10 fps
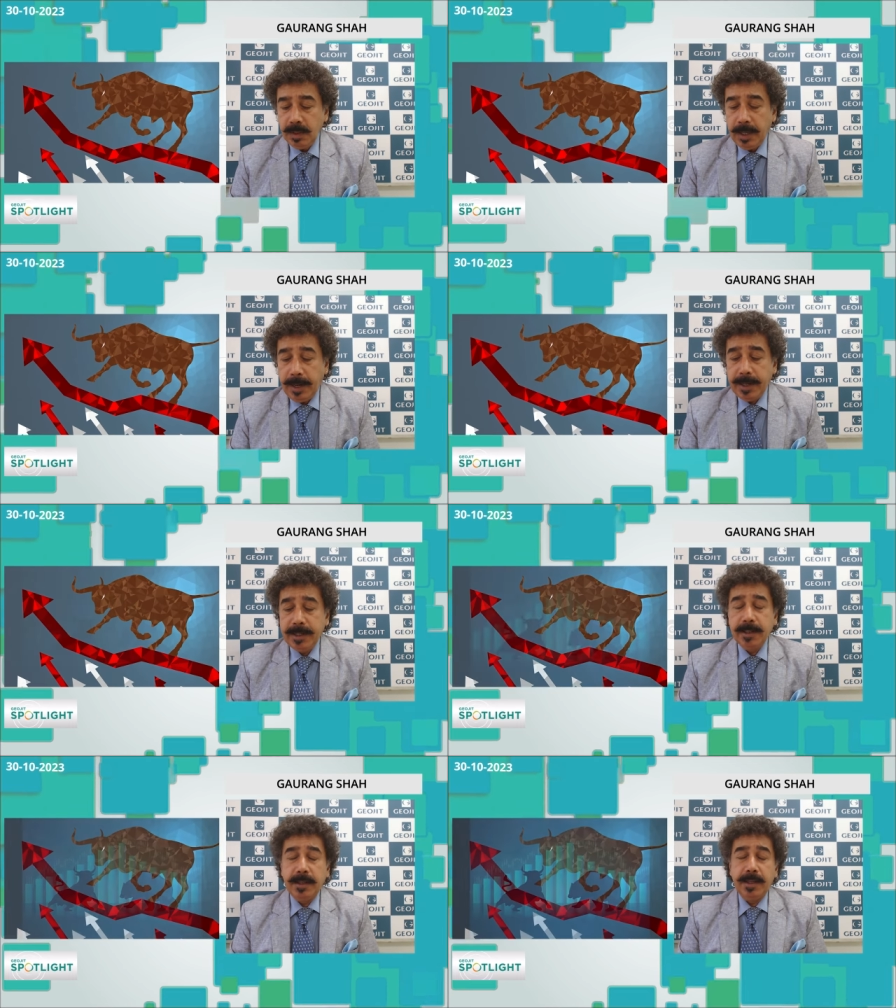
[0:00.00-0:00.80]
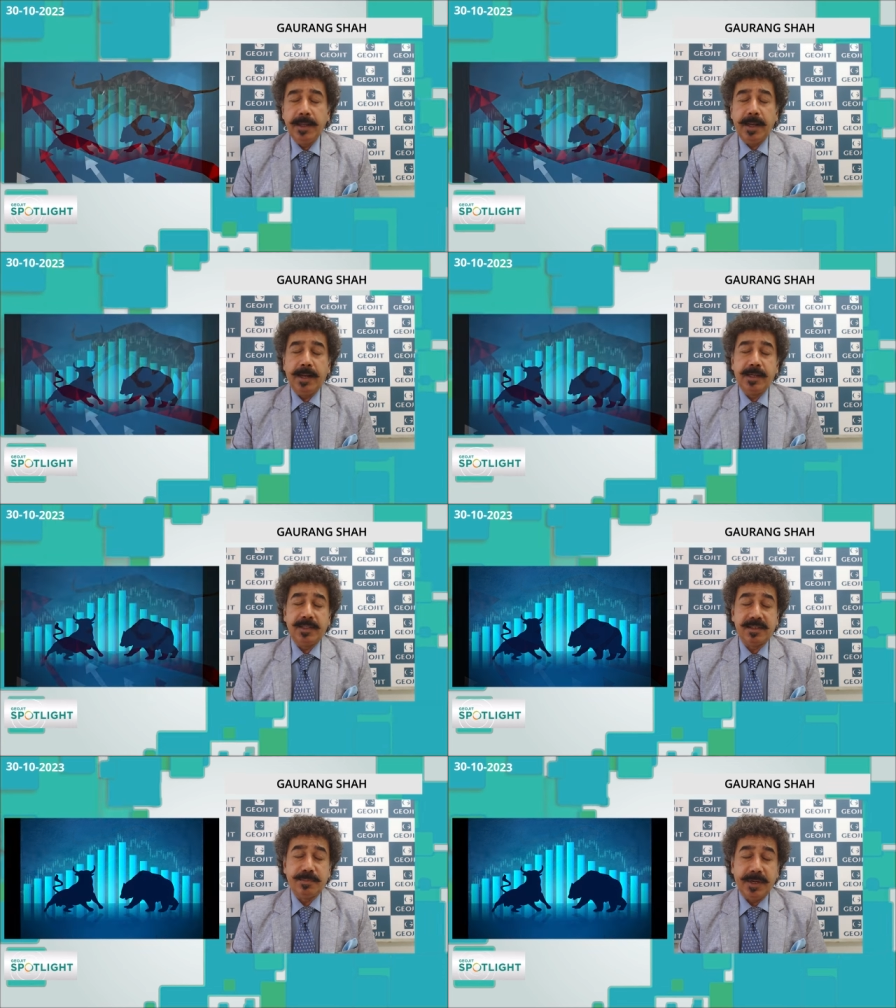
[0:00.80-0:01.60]
and
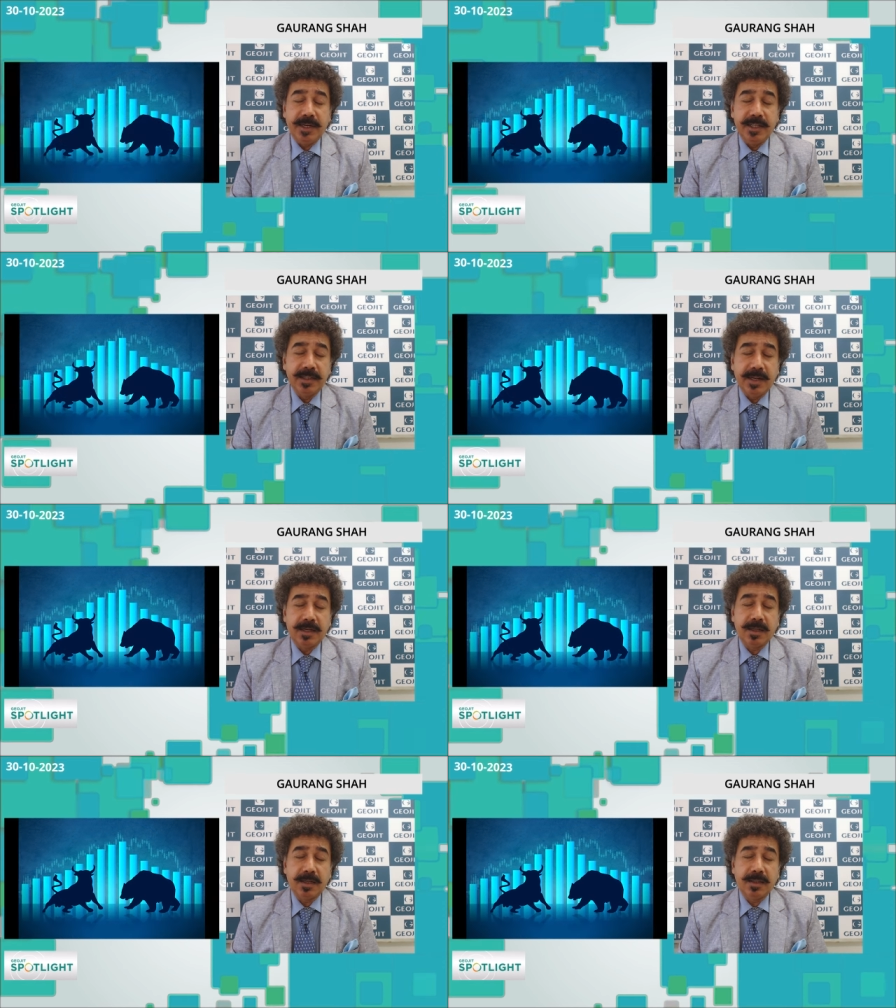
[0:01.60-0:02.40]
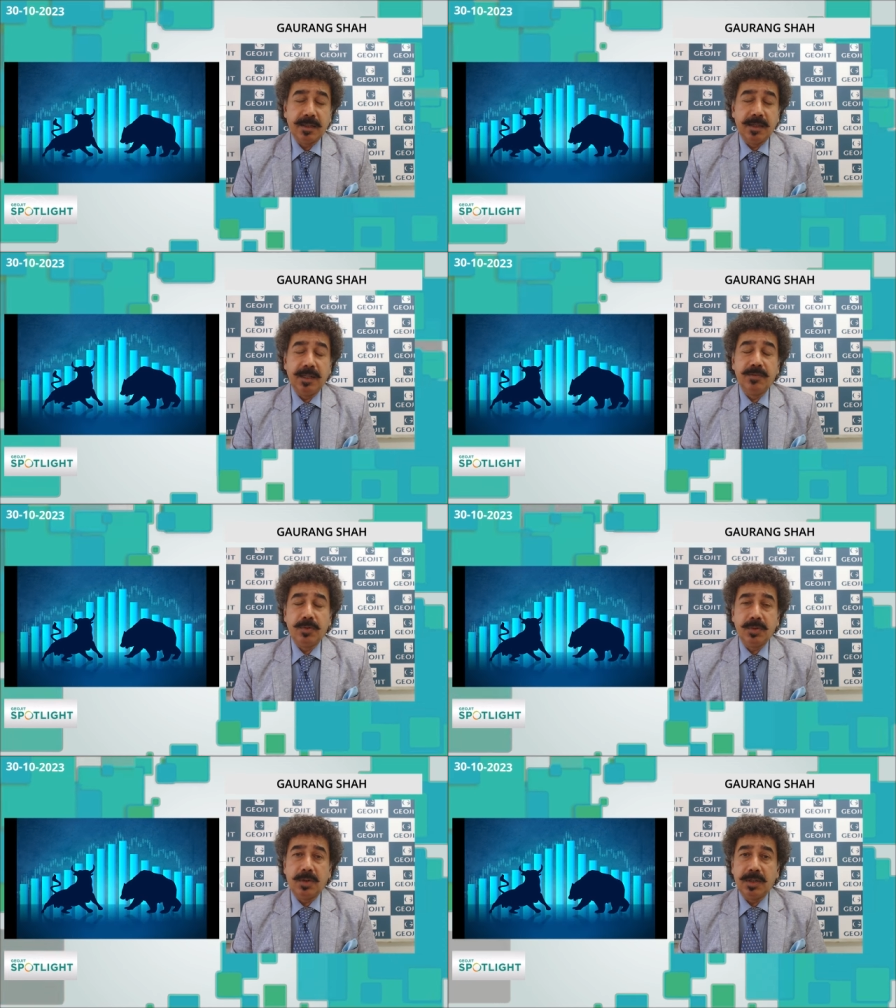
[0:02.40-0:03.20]
anticipating that third and
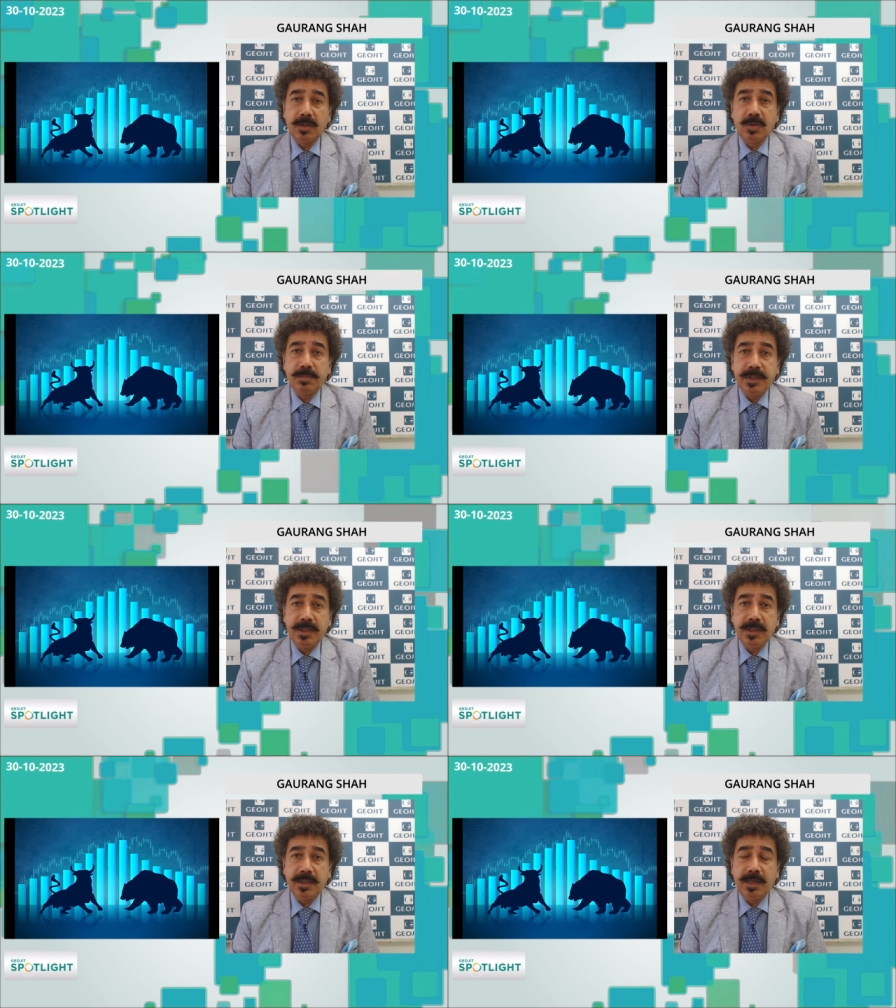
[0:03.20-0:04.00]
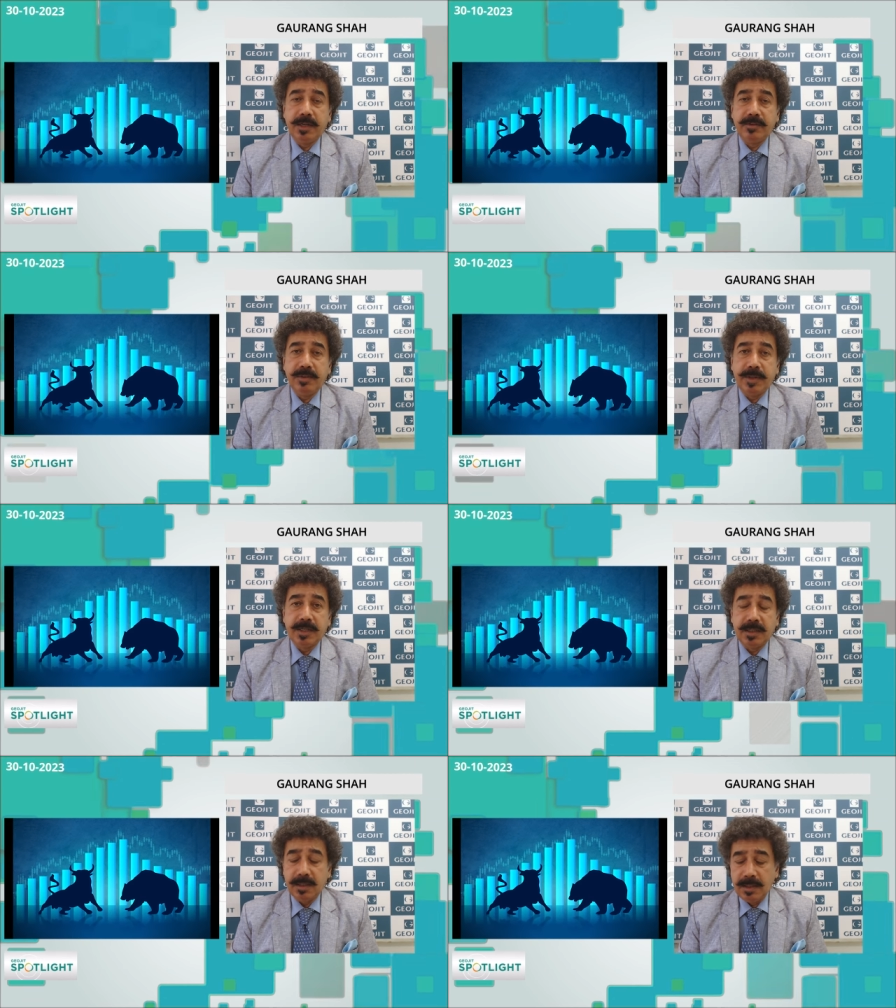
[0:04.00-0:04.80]
fourth quarter could be relatively
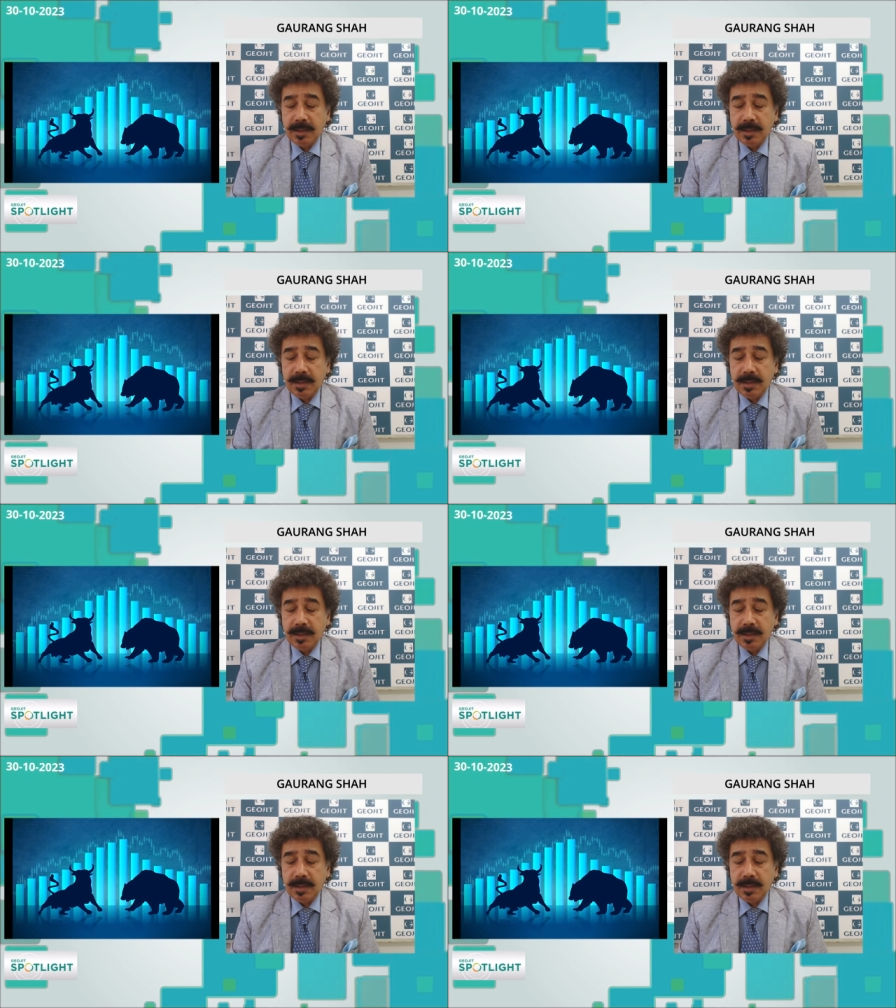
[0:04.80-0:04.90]
better,